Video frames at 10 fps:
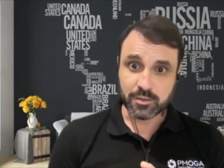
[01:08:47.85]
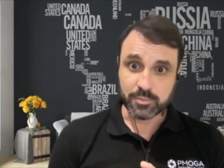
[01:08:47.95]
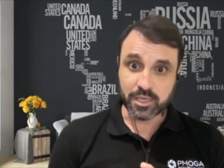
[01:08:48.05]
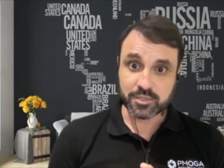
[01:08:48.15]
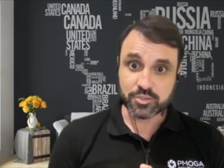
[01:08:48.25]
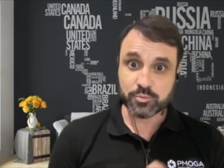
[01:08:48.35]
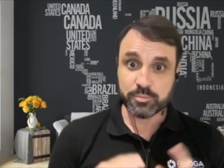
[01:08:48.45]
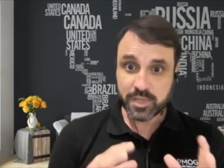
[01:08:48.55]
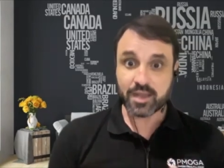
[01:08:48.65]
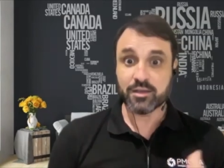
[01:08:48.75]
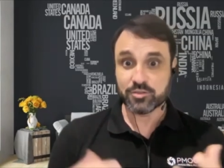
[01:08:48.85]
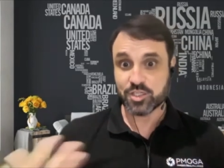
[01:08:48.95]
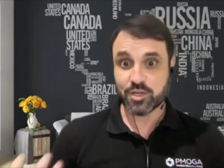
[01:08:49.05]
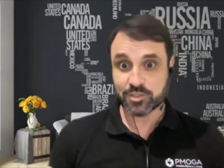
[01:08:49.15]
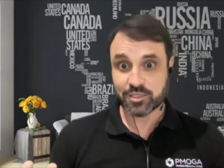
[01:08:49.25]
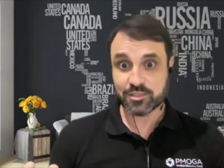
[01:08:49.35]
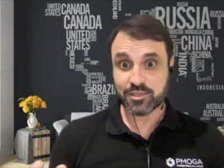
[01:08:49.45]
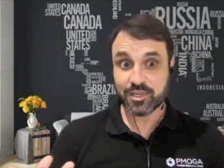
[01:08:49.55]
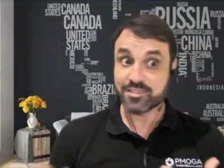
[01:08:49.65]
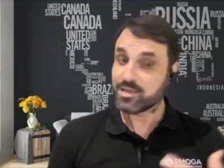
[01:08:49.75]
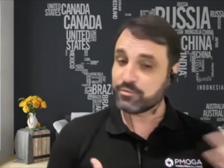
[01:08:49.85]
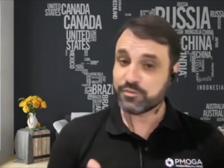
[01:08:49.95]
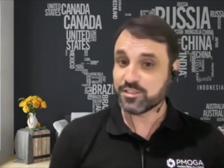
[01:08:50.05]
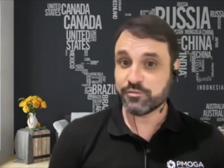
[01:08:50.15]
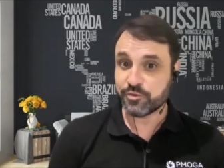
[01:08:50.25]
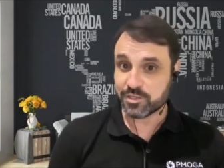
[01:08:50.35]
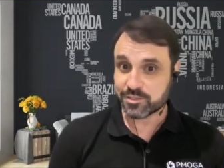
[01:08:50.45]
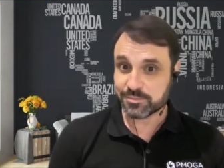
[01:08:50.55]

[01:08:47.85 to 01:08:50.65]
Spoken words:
Because to be a consultant is something different,